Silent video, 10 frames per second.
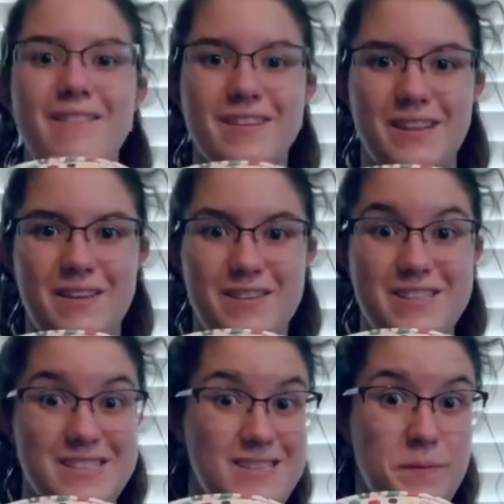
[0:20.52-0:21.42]
really wish
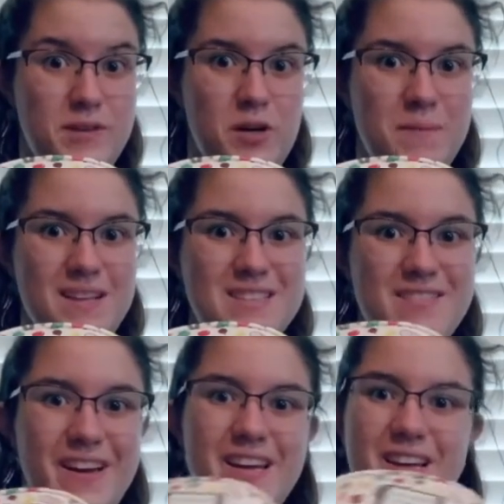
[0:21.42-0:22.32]
Disney was open so
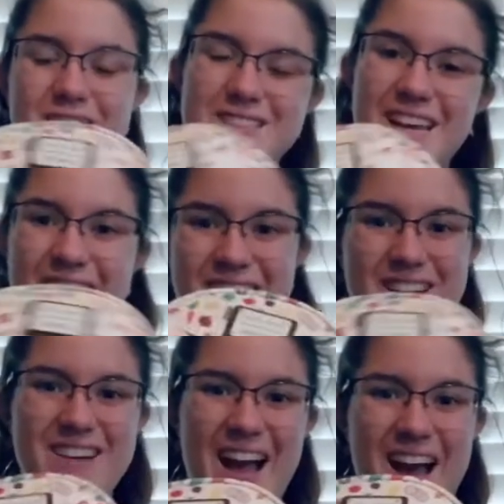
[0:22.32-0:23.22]
I could go take it
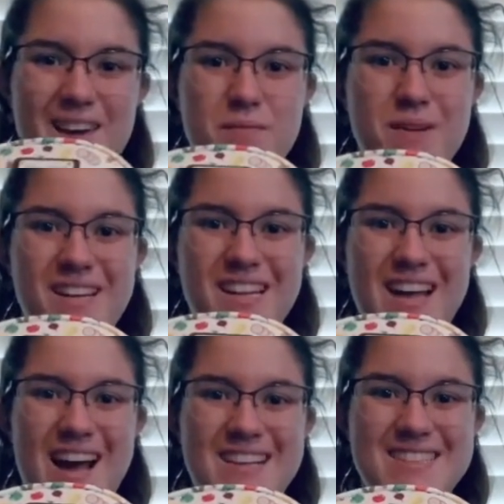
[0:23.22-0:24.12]
around, but
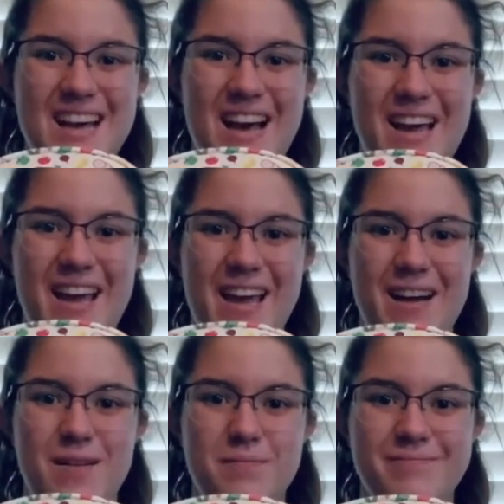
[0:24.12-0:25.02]
alas, I
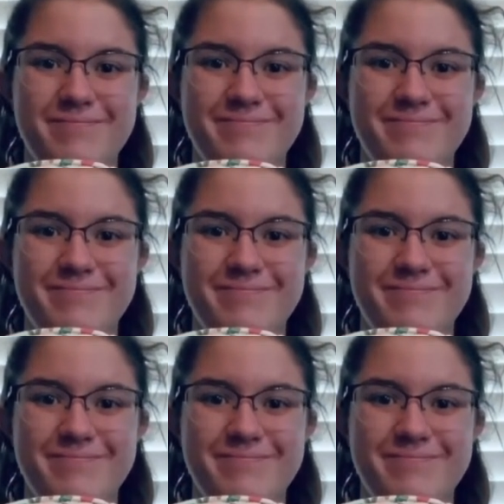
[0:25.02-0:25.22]
am